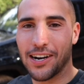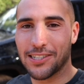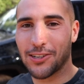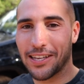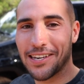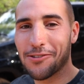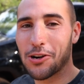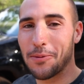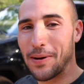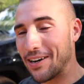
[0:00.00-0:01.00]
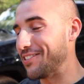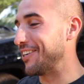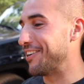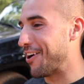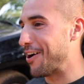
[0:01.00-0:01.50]
All right, so I think we're about
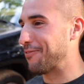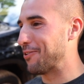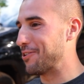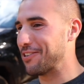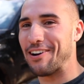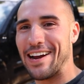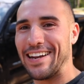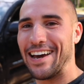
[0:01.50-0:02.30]
done off-roading right